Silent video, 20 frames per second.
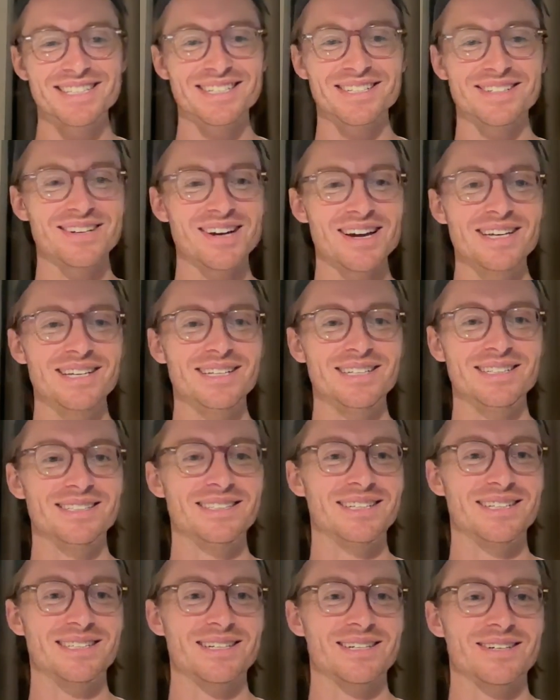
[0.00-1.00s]

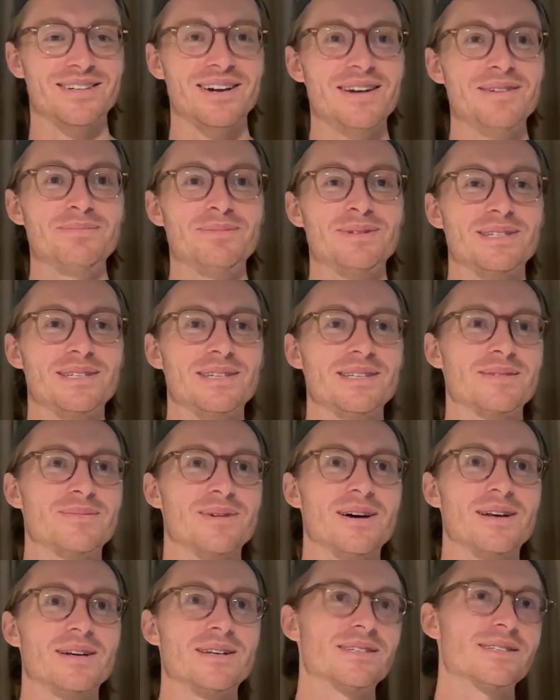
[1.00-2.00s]
a great business
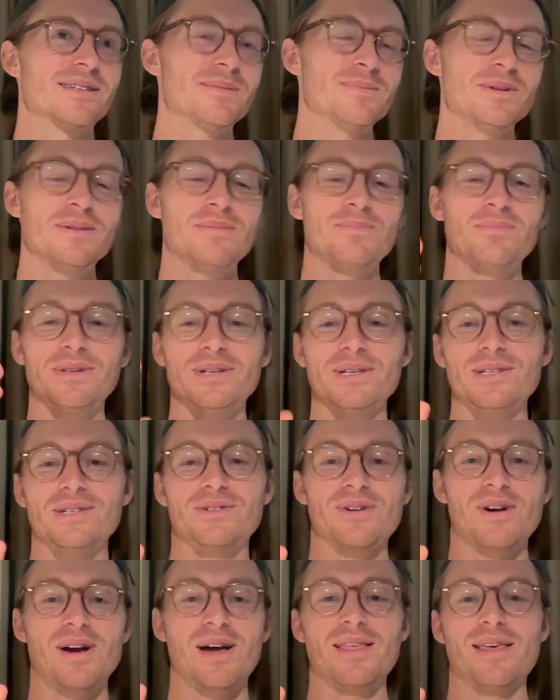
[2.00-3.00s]
model. Somebody please
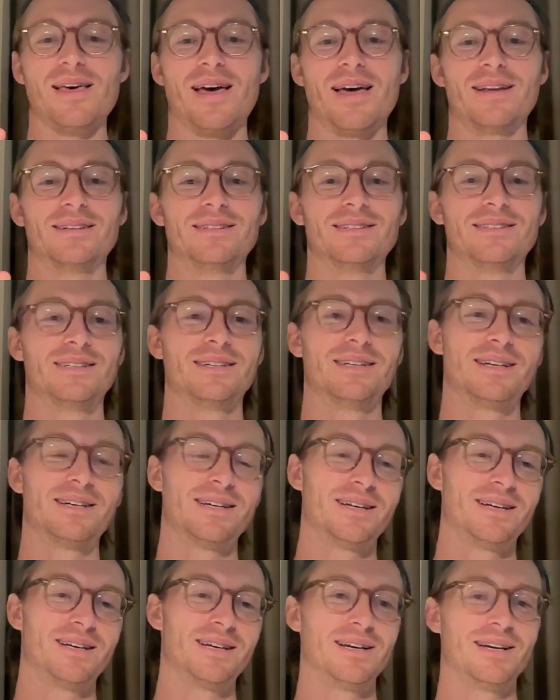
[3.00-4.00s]
try that.
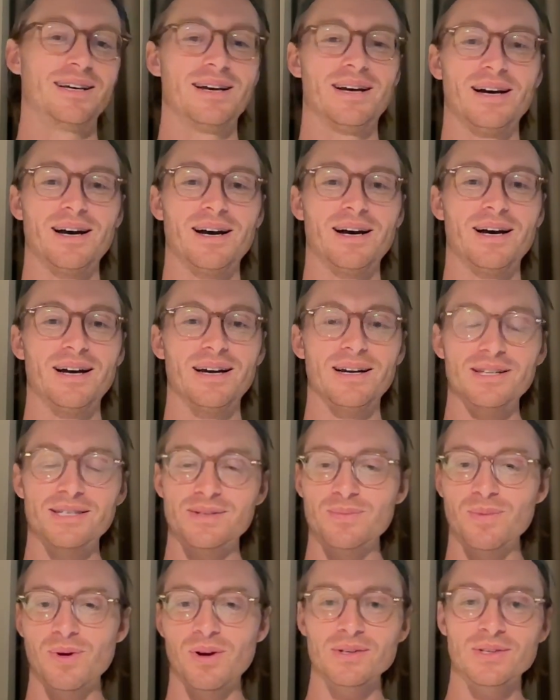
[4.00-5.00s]
A
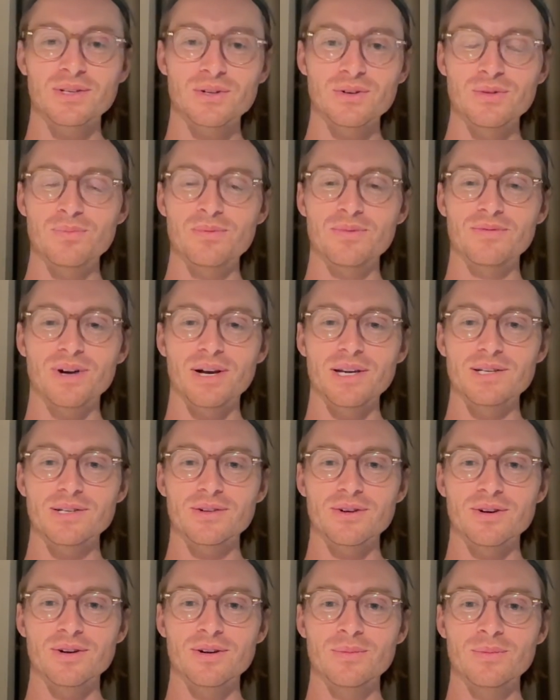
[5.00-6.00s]
small scoop of ice
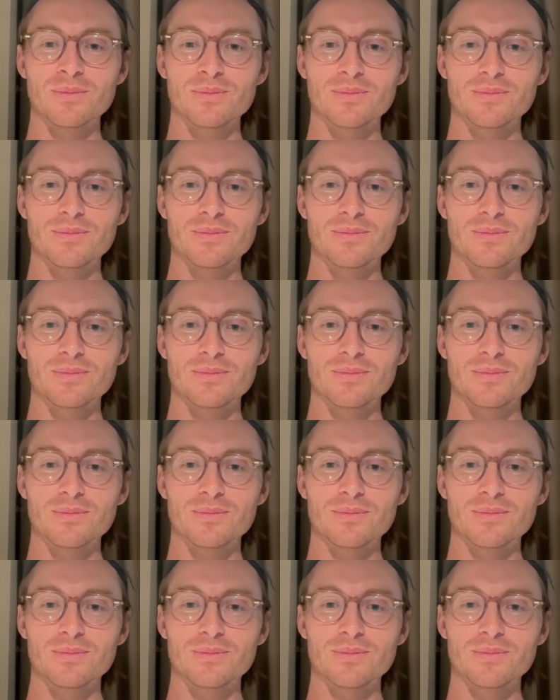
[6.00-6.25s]
cream,